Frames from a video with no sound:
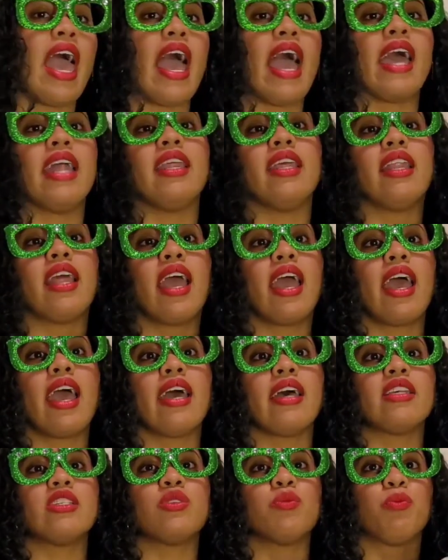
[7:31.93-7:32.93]
and it
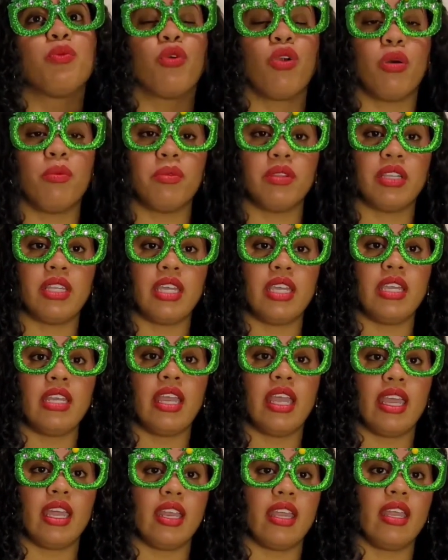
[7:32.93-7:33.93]
has
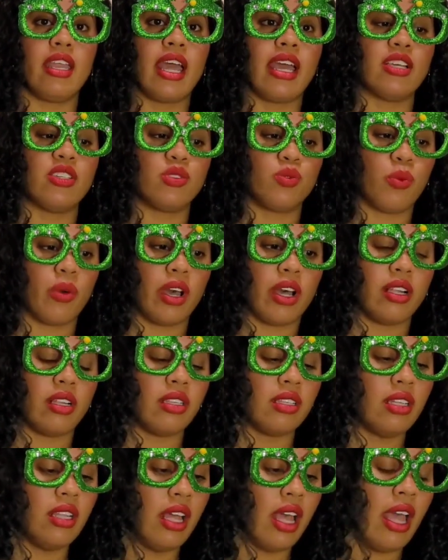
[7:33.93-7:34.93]
bromelain in it as
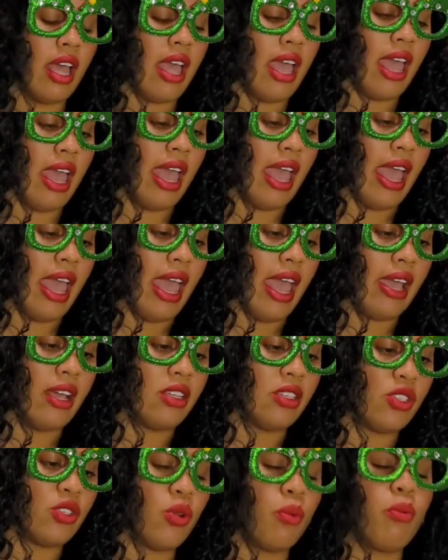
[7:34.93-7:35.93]
well.
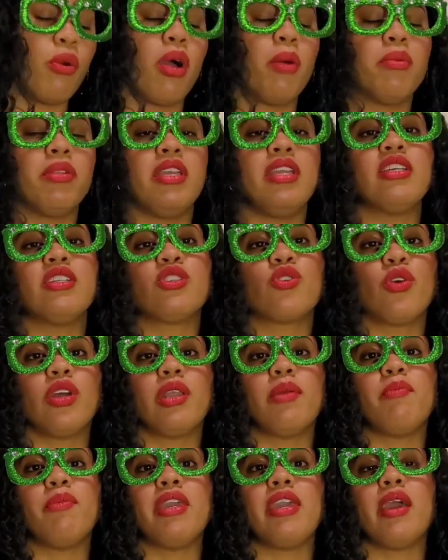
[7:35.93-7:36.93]
So bromelain is going
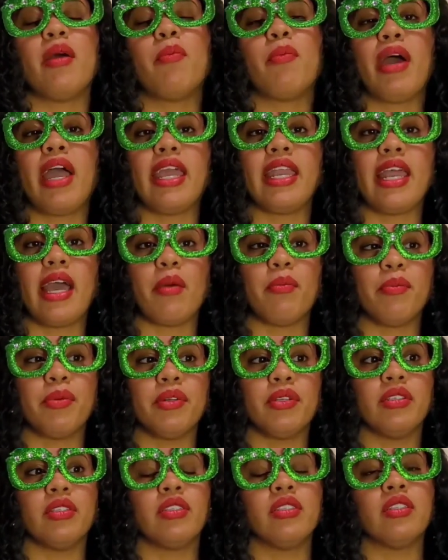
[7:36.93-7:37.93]
to be a
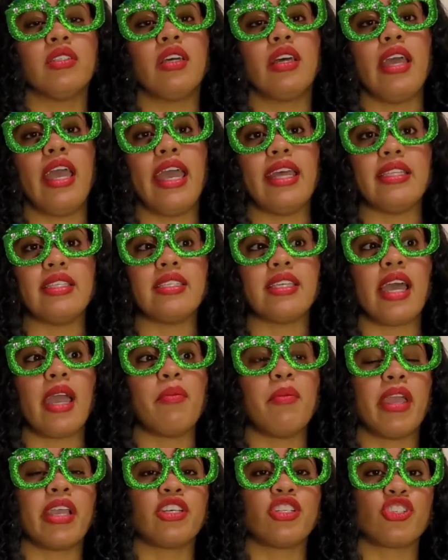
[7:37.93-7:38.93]
pineapple
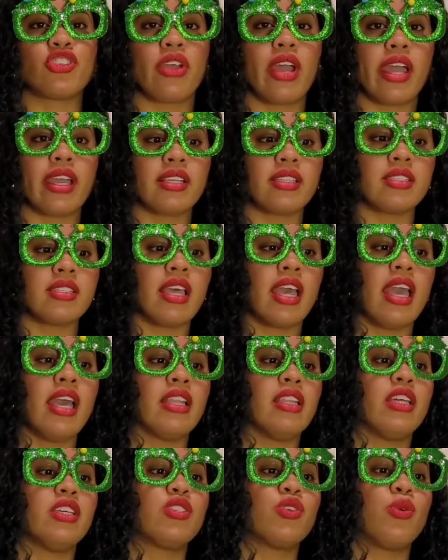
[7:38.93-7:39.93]
enzyme extract
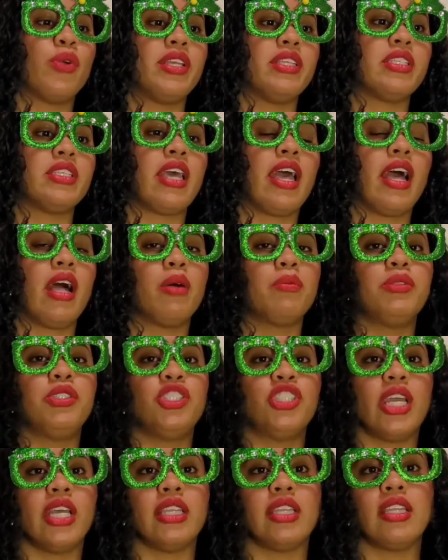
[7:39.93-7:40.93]
that's going to help
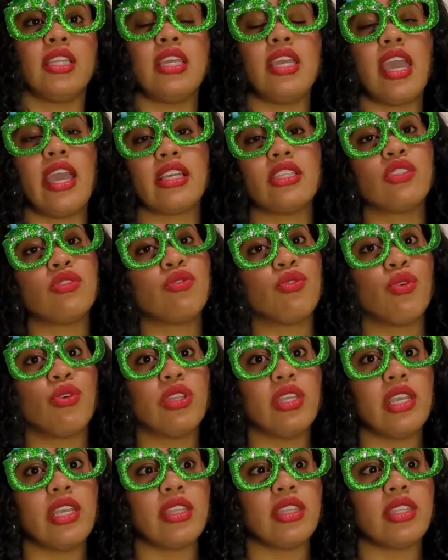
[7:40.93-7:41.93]
gently
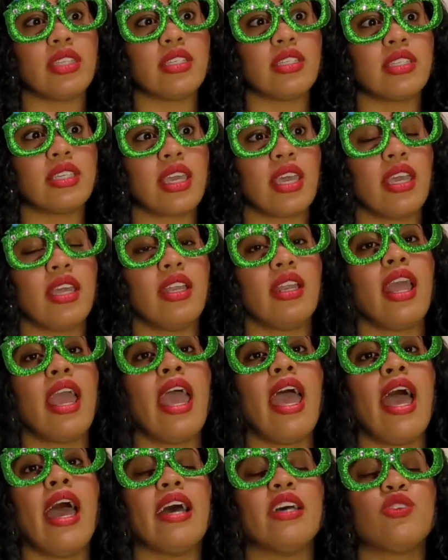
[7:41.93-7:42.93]
exfoliate the skin,
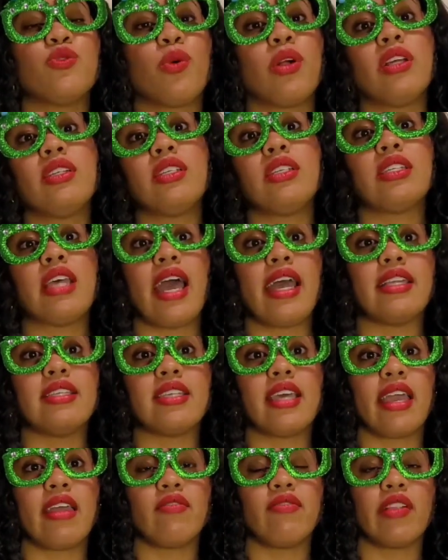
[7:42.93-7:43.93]
as well as it's
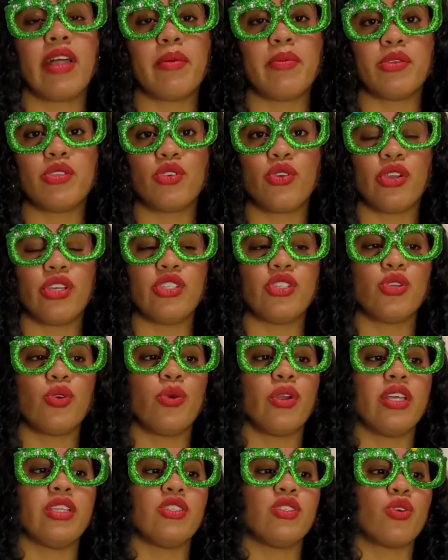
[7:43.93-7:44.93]
anti-inflammatory.
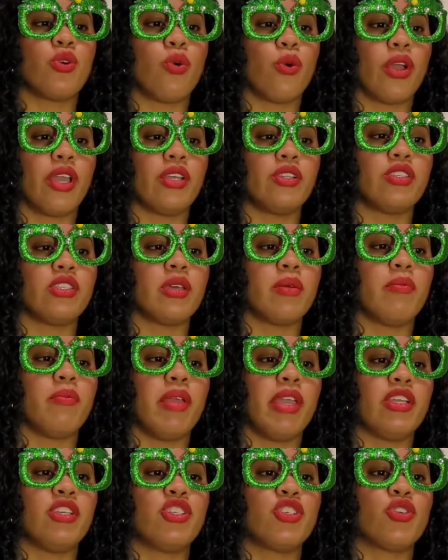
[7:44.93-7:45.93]
So it's going to
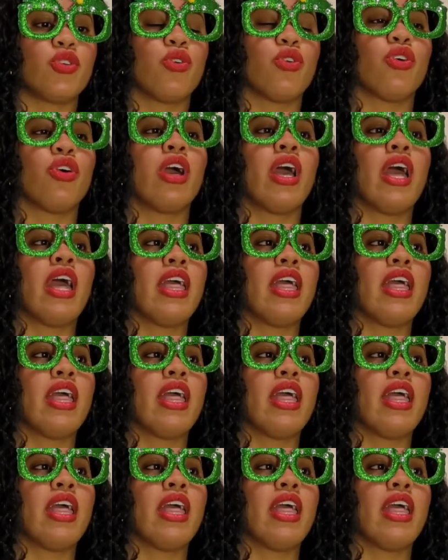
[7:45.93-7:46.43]
make sure